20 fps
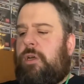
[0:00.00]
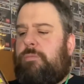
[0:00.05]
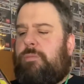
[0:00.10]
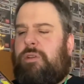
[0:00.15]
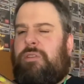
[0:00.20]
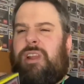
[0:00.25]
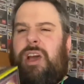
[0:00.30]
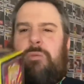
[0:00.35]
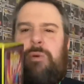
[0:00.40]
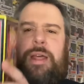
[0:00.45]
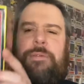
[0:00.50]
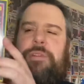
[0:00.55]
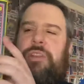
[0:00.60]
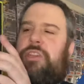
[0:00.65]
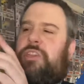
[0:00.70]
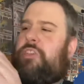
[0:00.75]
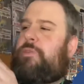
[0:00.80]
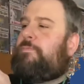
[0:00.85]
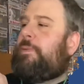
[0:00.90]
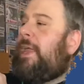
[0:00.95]
But no one ever
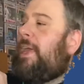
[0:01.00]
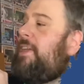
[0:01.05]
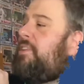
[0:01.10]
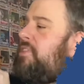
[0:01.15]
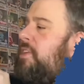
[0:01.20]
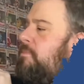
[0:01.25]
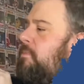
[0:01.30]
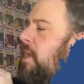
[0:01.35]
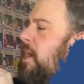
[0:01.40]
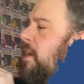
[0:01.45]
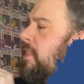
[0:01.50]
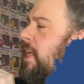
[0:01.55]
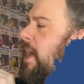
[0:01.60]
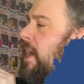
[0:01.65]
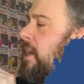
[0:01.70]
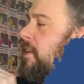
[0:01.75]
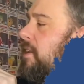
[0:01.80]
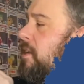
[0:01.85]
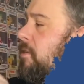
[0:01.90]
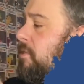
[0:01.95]
displays them like
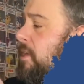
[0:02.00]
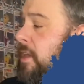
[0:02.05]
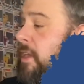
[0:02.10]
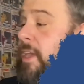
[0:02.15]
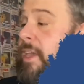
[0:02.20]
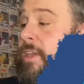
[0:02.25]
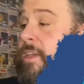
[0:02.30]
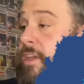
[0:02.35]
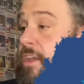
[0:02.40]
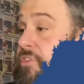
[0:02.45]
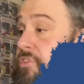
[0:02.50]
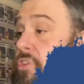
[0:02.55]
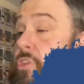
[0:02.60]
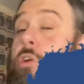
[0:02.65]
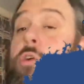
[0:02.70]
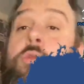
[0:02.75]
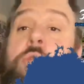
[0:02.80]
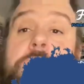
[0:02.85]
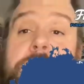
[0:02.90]
that, do they? As cool